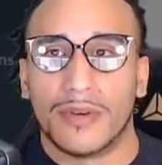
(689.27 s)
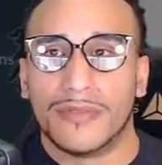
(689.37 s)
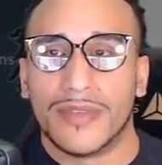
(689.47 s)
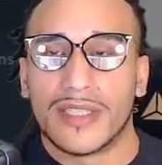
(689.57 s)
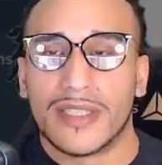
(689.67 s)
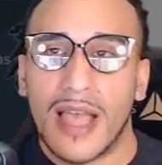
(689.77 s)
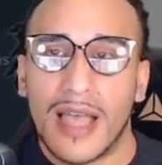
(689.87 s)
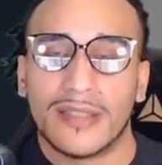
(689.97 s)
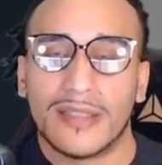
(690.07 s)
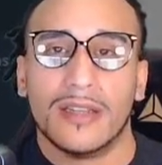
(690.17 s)
If it's
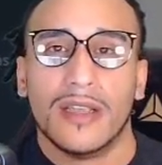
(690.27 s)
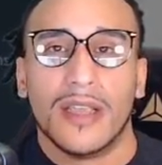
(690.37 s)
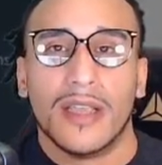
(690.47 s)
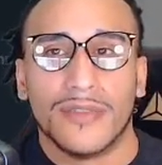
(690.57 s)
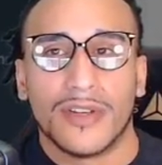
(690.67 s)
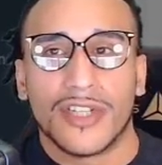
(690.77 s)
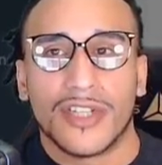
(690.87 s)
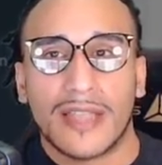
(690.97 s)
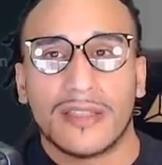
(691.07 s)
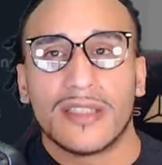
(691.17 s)
not, then if your
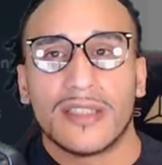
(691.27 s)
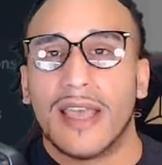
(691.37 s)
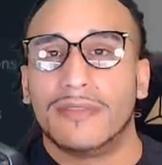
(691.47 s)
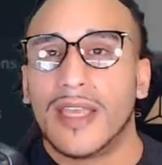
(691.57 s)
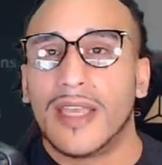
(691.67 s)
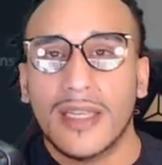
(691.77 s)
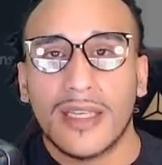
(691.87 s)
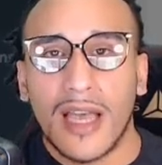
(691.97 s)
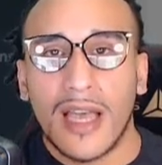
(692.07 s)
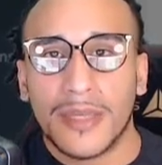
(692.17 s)
chat doesn't have any
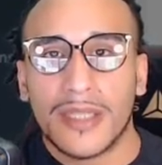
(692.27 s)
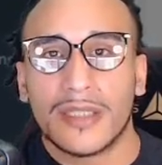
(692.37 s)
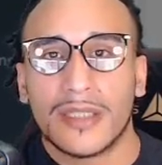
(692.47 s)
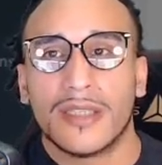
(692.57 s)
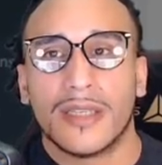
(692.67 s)
comments in it,